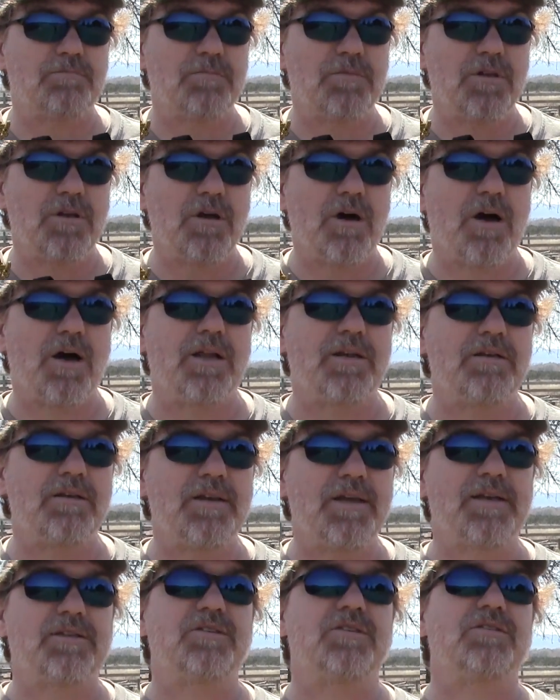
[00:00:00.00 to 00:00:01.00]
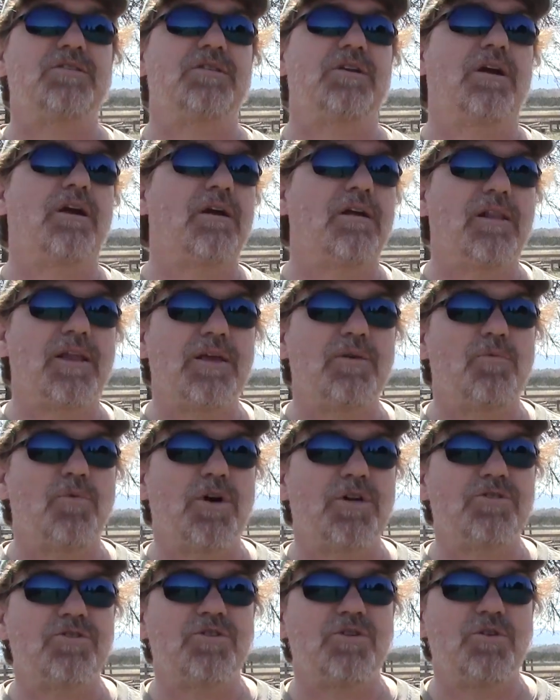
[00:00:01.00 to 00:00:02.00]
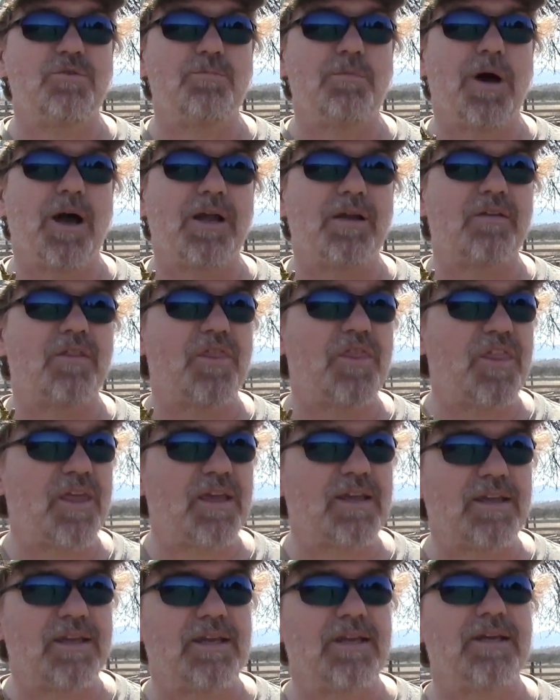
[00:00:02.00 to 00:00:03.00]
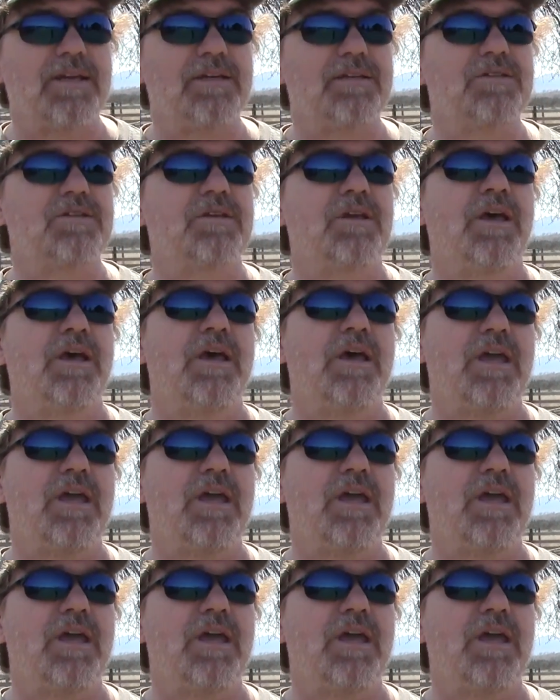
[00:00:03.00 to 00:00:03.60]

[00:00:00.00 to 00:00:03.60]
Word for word: not necessarily what you might think it is